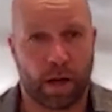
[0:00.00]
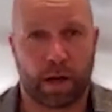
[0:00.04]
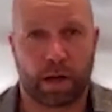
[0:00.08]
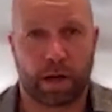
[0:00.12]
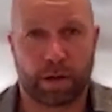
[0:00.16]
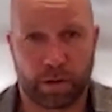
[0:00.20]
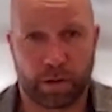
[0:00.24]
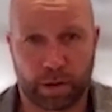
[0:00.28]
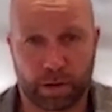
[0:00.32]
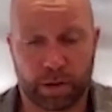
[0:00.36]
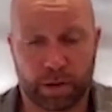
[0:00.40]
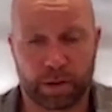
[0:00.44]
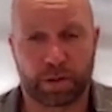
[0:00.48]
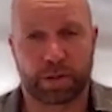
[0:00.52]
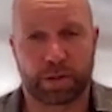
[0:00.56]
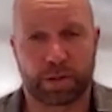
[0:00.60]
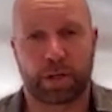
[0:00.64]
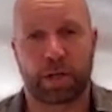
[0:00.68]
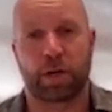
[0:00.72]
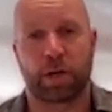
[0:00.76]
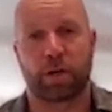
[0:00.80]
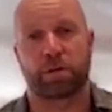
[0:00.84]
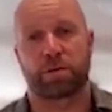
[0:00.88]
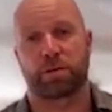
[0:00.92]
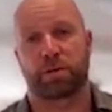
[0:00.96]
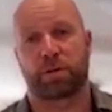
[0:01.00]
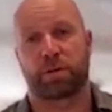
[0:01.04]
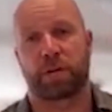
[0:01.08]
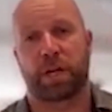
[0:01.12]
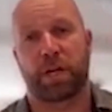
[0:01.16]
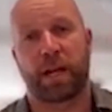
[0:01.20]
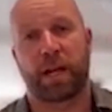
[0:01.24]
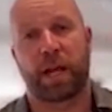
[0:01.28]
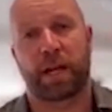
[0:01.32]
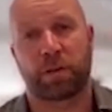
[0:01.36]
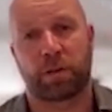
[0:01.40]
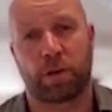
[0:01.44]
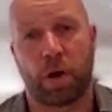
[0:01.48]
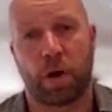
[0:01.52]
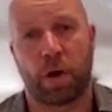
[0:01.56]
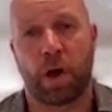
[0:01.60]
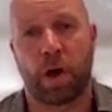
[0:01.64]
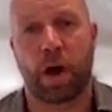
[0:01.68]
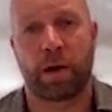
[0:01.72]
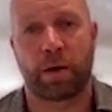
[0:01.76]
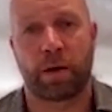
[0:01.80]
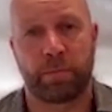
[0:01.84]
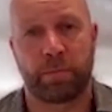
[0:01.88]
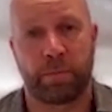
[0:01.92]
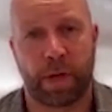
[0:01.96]
you're good to go. So Connect
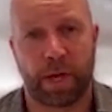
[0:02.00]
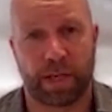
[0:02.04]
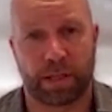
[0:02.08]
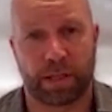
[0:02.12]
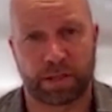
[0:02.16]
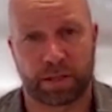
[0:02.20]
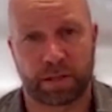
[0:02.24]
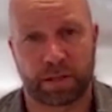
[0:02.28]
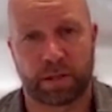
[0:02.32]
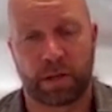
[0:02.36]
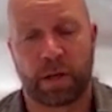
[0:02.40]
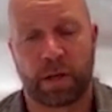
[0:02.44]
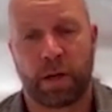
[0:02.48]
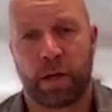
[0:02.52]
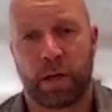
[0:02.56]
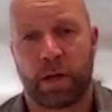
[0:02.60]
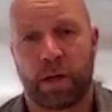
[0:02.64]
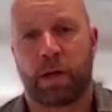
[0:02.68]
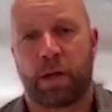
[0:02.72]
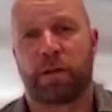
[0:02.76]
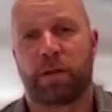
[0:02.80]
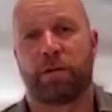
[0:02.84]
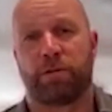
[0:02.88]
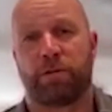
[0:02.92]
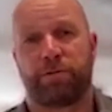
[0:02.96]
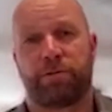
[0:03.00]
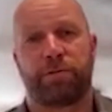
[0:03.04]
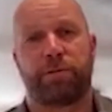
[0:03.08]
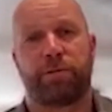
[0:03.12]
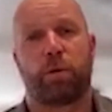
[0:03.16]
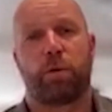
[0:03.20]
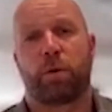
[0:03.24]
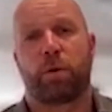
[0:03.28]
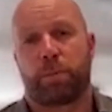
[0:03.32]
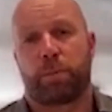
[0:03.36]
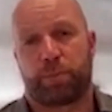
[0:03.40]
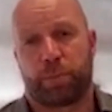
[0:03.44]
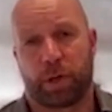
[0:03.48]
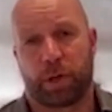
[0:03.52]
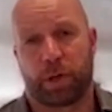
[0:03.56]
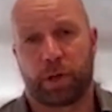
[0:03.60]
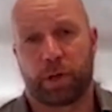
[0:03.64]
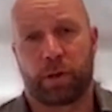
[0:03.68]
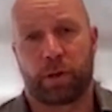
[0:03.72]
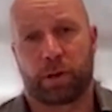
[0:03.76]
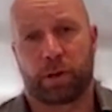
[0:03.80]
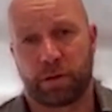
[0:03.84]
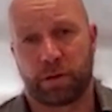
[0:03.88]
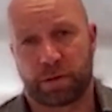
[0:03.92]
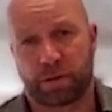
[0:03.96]
automates the 4
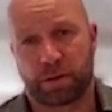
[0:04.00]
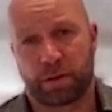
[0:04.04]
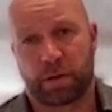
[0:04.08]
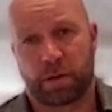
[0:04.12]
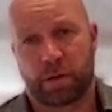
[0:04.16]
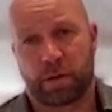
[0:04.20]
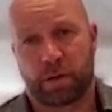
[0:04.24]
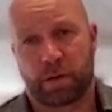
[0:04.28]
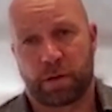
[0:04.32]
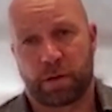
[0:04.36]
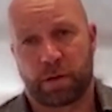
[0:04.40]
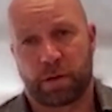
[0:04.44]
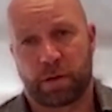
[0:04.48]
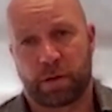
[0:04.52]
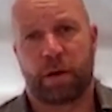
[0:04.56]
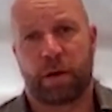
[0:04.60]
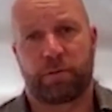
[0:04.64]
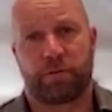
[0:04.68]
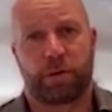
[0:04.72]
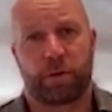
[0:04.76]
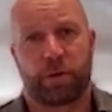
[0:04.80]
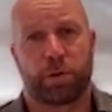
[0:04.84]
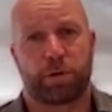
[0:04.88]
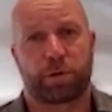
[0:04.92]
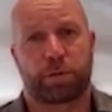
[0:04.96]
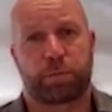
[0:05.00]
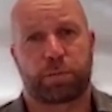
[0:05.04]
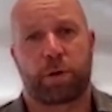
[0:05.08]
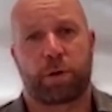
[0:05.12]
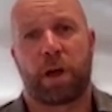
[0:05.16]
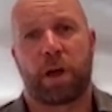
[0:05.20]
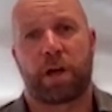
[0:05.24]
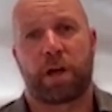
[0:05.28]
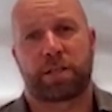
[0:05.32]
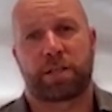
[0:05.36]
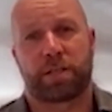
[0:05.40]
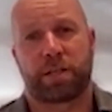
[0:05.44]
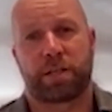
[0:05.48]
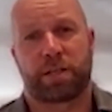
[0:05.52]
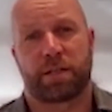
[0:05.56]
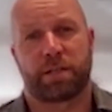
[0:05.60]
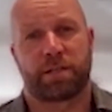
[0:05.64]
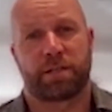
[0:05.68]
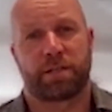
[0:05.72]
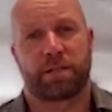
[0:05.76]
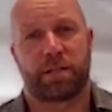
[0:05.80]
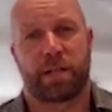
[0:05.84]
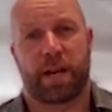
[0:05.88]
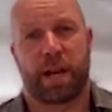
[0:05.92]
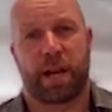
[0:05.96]
pillars of those
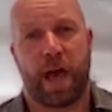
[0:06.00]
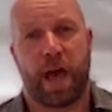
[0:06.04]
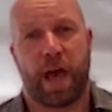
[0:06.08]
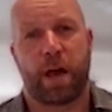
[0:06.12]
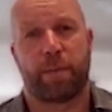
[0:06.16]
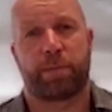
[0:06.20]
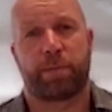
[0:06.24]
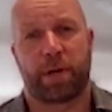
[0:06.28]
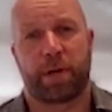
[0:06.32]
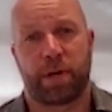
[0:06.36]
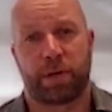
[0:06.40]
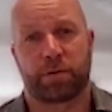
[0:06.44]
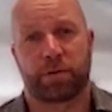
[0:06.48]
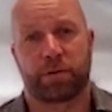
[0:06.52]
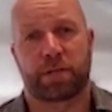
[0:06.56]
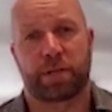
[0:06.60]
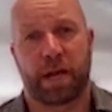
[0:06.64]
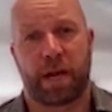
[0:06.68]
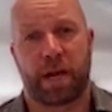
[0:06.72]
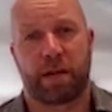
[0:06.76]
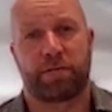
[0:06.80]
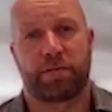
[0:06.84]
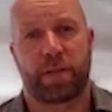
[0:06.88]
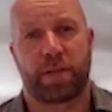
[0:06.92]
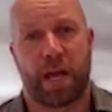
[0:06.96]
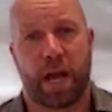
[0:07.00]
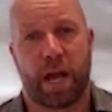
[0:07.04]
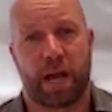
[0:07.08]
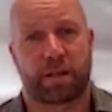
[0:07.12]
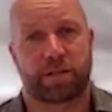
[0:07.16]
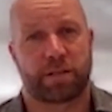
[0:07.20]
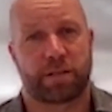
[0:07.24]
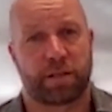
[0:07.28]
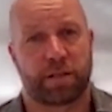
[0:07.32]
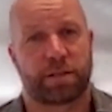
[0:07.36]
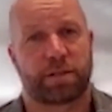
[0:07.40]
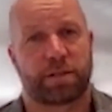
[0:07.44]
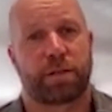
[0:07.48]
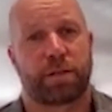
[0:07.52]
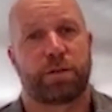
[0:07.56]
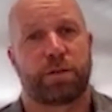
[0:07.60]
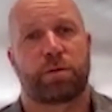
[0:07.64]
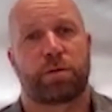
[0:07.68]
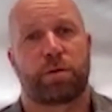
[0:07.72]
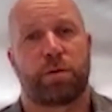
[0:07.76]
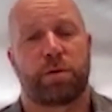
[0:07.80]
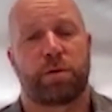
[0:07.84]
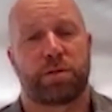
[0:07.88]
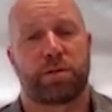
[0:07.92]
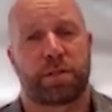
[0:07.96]
processes that happen outside of the access
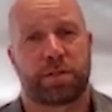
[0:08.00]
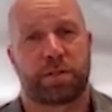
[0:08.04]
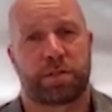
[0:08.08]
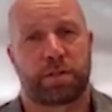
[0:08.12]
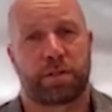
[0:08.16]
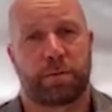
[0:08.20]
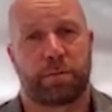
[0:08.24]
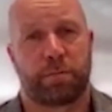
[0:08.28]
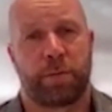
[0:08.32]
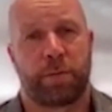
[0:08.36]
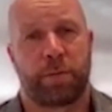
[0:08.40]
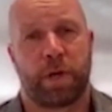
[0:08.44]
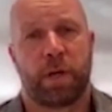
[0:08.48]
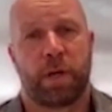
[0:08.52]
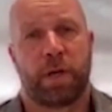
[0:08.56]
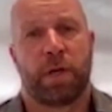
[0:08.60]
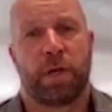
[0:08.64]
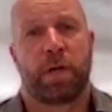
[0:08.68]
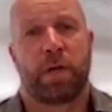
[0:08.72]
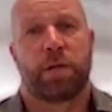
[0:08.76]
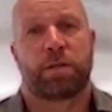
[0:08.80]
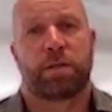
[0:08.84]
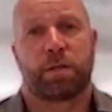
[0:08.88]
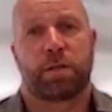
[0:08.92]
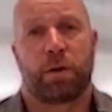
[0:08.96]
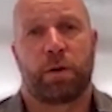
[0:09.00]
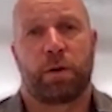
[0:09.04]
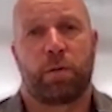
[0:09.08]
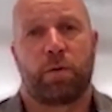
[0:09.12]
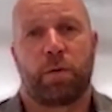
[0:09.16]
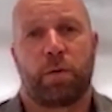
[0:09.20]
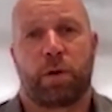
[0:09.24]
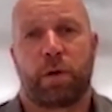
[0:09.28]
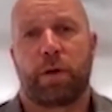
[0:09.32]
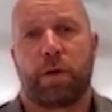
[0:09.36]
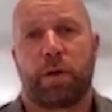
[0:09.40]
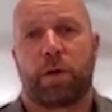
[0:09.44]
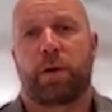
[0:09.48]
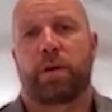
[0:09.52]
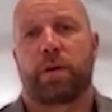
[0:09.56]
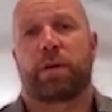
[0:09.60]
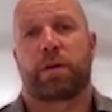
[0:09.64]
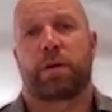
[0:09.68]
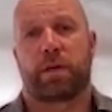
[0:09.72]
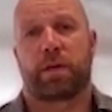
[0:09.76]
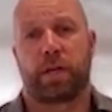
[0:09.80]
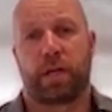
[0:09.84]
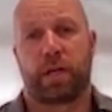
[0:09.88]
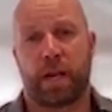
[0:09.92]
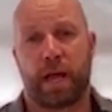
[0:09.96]
control system. So
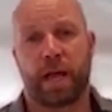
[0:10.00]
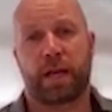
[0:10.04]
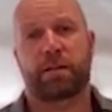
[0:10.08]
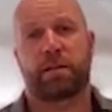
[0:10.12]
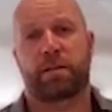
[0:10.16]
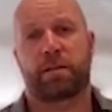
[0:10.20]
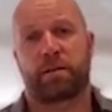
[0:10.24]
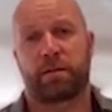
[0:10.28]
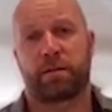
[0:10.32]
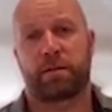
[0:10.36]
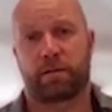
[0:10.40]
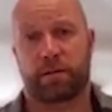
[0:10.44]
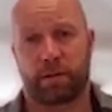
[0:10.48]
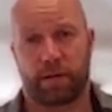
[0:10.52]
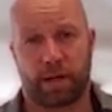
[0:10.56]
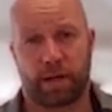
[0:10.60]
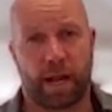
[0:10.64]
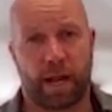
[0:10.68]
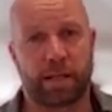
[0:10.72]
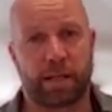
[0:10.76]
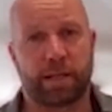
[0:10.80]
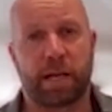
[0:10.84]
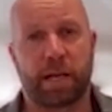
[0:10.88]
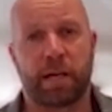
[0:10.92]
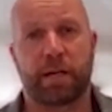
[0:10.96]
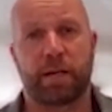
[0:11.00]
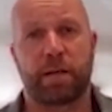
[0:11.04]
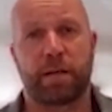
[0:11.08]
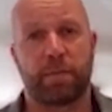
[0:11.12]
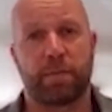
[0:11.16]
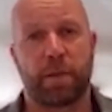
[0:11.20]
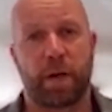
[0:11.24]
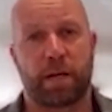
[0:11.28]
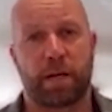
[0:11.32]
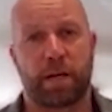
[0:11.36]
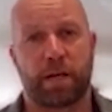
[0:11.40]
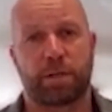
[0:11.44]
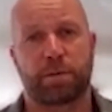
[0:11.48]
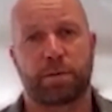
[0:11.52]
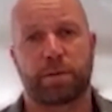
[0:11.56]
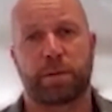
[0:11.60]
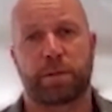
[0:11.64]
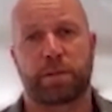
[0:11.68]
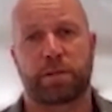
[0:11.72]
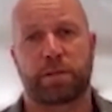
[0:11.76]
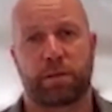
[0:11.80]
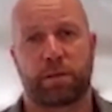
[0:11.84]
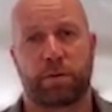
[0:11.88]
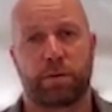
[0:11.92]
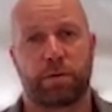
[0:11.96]
Connect, an identity management
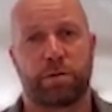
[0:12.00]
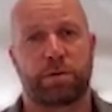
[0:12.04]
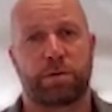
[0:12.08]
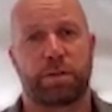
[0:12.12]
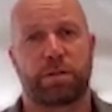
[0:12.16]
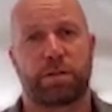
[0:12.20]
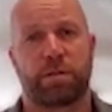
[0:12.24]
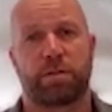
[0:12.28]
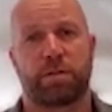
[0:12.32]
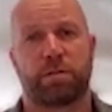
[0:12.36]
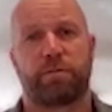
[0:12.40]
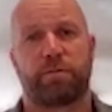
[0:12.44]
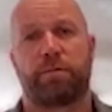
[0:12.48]
solution,